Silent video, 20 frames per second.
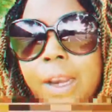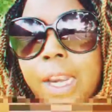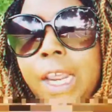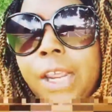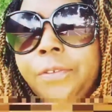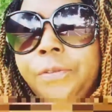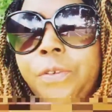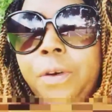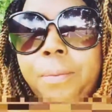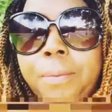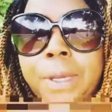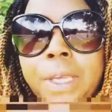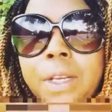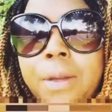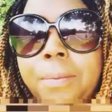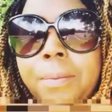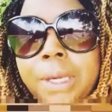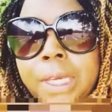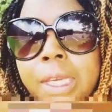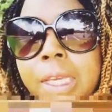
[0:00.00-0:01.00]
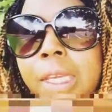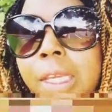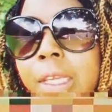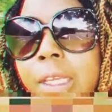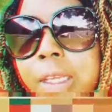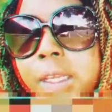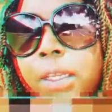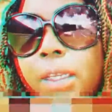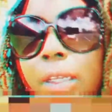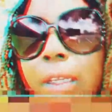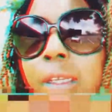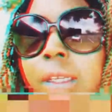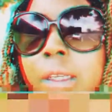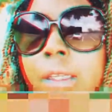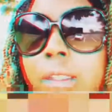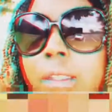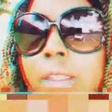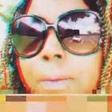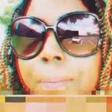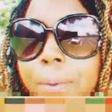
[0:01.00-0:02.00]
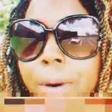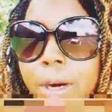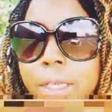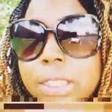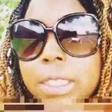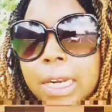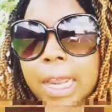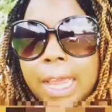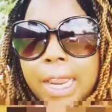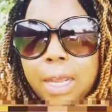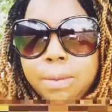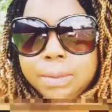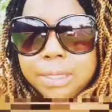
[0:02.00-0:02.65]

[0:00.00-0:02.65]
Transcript: all that for me to be the person